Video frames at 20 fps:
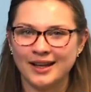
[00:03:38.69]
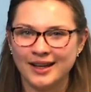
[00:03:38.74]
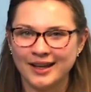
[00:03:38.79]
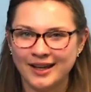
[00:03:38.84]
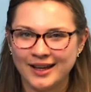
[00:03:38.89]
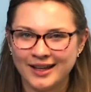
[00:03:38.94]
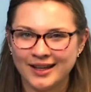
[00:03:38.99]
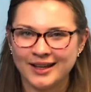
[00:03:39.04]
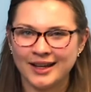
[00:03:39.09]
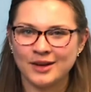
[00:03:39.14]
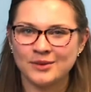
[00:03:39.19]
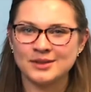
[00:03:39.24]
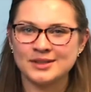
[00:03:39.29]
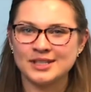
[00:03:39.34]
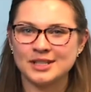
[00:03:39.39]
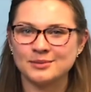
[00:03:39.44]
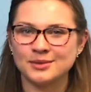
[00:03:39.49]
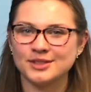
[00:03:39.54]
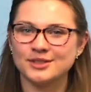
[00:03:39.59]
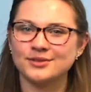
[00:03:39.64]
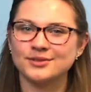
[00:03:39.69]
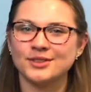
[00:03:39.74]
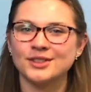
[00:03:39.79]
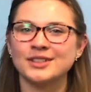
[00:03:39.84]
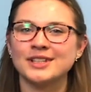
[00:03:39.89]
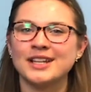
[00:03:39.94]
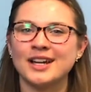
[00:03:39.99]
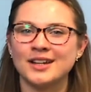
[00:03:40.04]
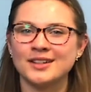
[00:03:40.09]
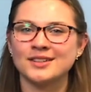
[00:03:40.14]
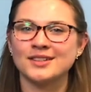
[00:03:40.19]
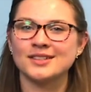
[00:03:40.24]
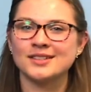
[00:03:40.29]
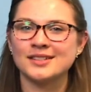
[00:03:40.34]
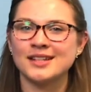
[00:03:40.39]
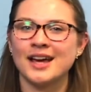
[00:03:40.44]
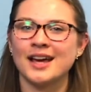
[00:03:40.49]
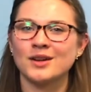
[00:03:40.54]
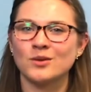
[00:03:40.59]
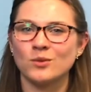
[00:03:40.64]
and I was able to fully
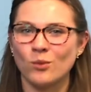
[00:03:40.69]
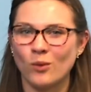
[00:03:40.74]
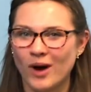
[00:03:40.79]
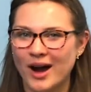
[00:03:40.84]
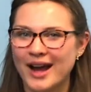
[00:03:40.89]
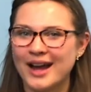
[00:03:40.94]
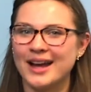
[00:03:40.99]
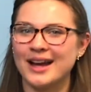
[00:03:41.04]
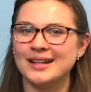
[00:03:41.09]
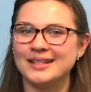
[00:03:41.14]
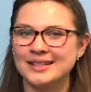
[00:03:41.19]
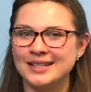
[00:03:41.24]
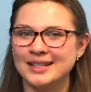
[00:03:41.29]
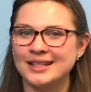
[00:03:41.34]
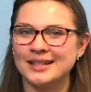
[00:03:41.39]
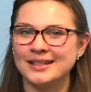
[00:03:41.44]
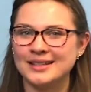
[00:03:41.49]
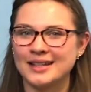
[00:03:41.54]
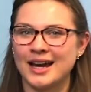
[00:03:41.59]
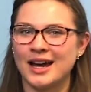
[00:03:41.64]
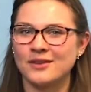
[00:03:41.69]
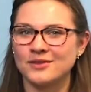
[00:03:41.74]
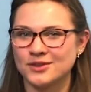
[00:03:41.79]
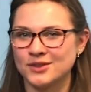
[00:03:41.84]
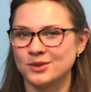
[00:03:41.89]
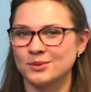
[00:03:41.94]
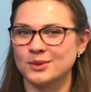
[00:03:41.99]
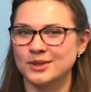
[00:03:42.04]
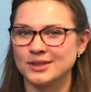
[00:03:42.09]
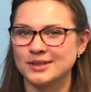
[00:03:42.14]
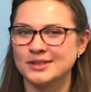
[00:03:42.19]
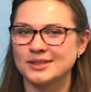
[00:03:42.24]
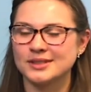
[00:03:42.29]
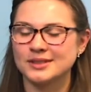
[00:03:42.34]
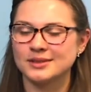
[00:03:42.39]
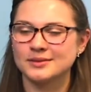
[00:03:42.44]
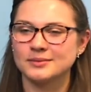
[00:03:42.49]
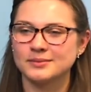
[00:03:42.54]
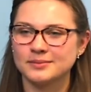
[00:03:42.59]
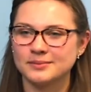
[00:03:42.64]
understand why I did it
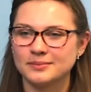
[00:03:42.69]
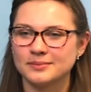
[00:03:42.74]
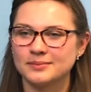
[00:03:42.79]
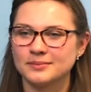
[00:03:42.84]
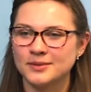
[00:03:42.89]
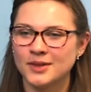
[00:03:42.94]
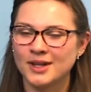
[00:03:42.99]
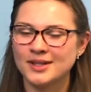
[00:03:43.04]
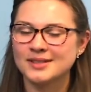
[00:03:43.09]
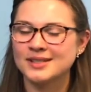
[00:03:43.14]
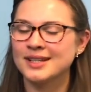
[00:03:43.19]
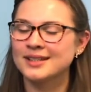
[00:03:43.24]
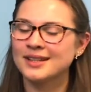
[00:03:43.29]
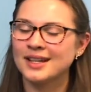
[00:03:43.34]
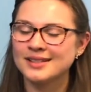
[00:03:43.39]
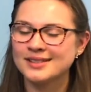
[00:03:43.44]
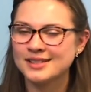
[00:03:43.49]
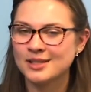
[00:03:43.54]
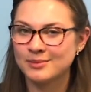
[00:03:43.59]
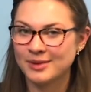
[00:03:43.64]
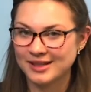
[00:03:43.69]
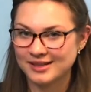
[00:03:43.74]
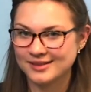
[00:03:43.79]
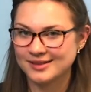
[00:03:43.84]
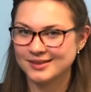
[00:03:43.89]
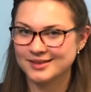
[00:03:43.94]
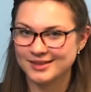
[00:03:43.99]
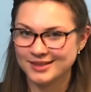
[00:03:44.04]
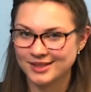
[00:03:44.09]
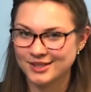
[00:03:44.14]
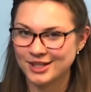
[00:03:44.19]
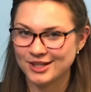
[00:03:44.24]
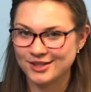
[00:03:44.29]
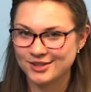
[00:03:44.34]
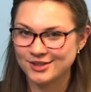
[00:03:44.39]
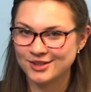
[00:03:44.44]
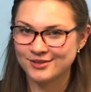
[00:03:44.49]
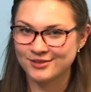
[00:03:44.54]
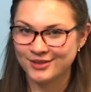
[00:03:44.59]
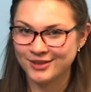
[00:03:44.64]
afterwards. Not saying that's the best
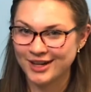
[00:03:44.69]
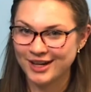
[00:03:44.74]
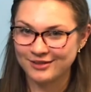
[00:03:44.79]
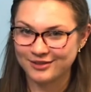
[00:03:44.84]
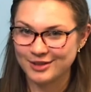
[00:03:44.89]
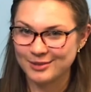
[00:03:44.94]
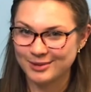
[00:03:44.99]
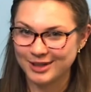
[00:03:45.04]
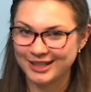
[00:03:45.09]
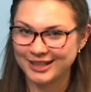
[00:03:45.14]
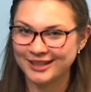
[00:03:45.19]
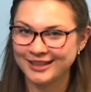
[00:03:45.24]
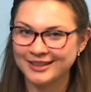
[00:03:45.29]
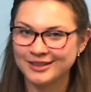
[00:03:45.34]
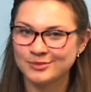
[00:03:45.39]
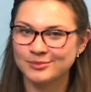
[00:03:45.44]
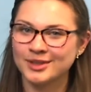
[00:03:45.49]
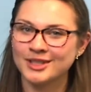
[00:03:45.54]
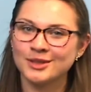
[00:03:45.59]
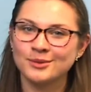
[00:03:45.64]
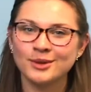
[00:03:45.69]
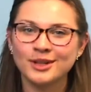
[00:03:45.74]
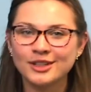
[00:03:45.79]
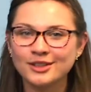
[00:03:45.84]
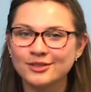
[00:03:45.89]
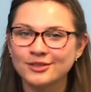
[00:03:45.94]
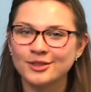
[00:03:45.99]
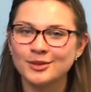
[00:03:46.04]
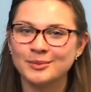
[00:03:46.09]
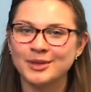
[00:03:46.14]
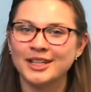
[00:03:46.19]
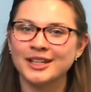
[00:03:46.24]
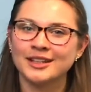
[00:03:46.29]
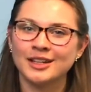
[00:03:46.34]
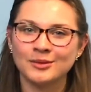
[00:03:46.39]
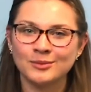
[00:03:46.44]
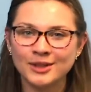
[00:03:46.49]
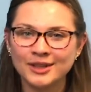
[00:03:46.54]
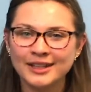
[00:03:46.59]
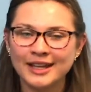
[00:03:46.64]
suggestion for everybody, but it worked for me, and
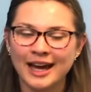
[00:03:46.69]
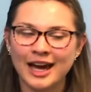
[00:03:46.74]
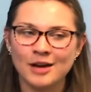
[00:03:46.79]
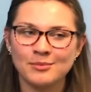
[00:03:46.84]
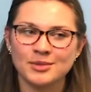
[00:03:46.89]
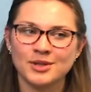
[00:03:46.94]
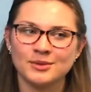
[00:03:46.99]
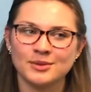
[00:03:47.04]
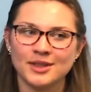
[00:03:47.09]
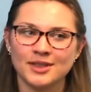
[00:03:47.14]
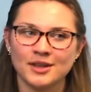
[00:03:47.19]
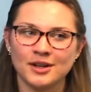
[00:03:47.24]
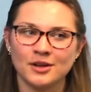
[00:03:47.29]
I'm really happy with